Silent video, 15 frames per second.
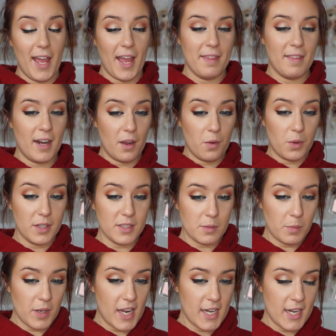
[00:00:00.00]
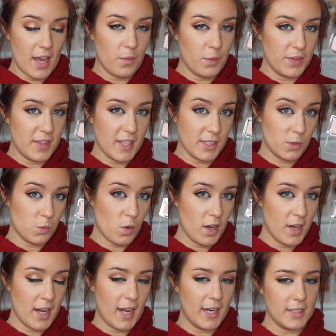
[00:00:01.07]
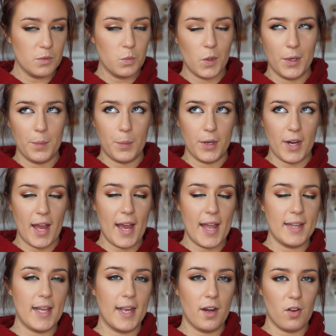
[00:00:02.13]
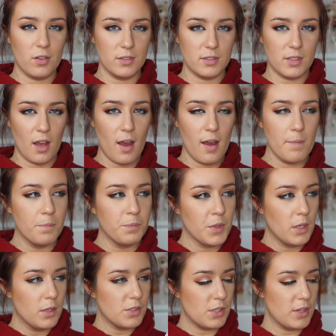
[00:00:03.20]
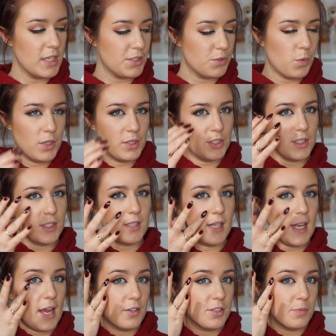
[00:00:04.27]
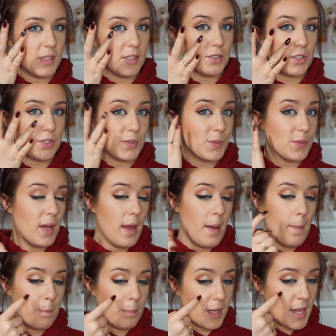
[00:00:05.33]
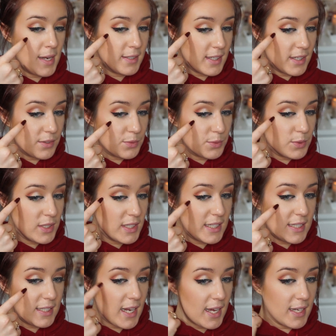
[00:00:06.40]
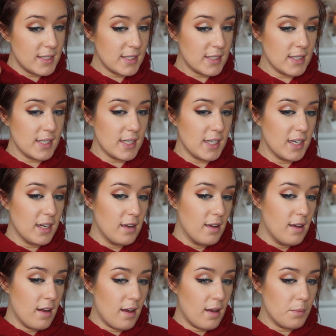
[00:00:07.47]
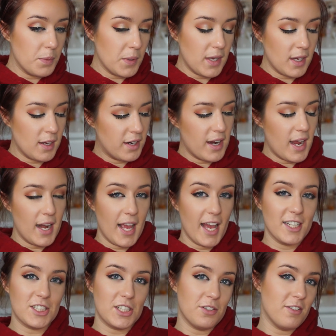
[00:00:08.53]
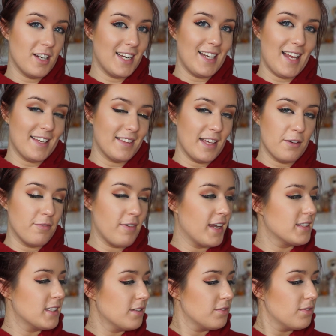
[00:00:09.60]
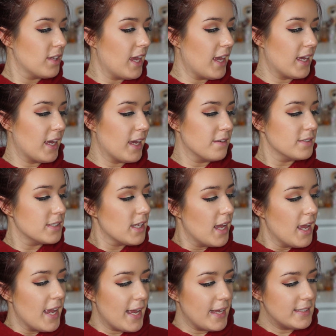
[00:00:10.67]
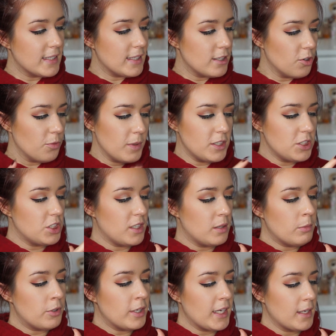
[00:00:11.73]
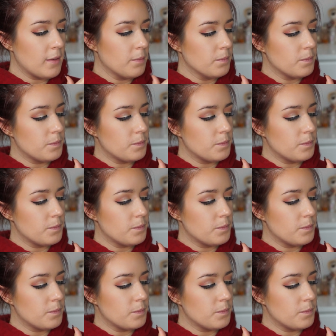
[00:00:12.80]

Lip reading: and then I wanted to blend it out with this one and I didn't want to put a highlight on top. So this one just allows me to blend it really nicely up here, and I actually really like the effect it gives. It's a little bit shimmery.